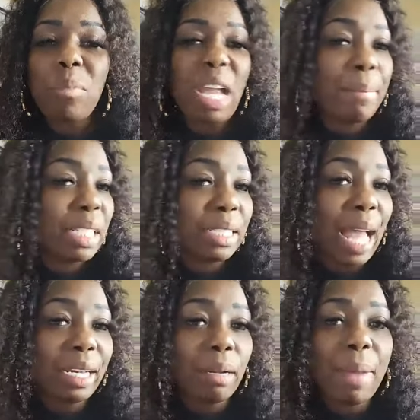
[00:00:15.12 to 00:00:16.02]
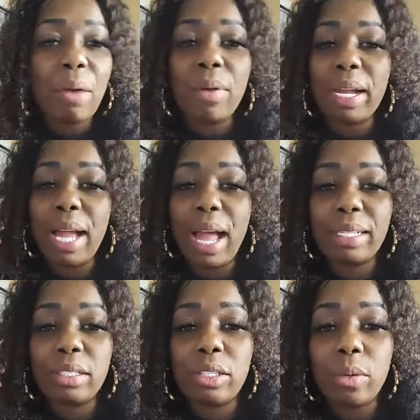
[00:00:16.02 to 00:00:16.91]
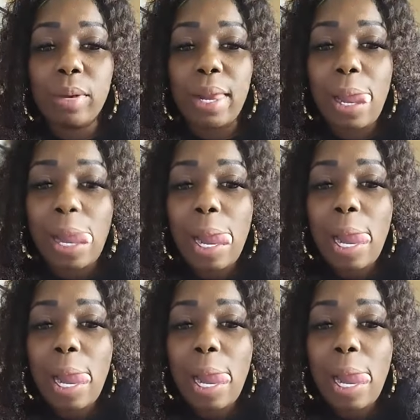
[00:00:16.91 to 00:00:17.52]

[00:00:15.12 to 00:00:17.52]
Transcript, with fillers: I'm excited about what God is doing.